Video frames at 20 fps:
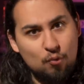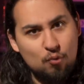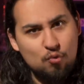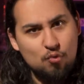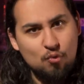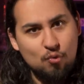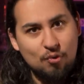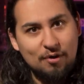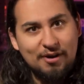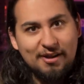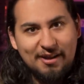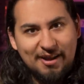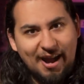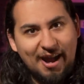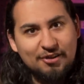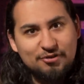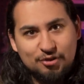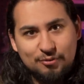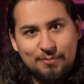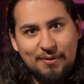ooh,
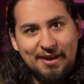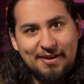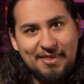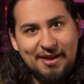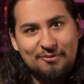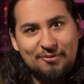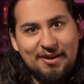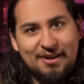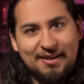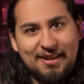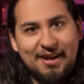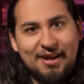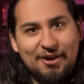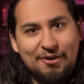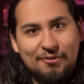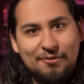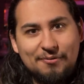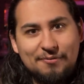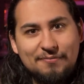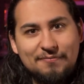I should buy that right
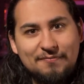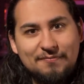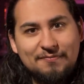now.